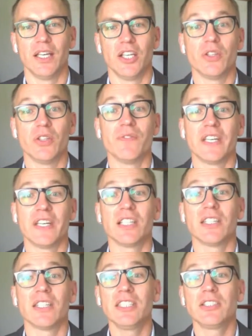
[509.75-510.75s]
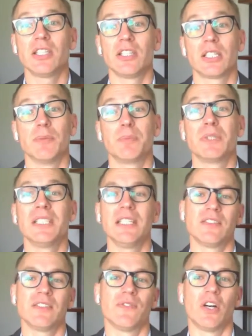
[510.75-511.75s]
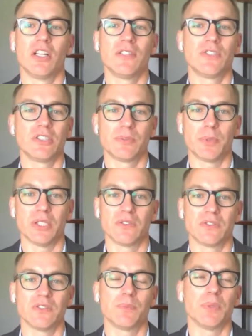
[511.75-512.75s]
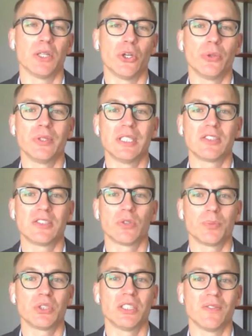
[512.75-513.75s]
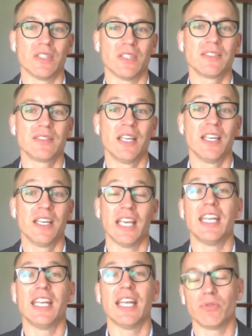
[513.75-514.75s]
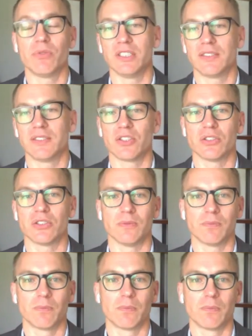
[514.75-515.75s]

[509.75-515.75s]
You can find a link to the complete list of all of our sponsors below in the description of this and every session.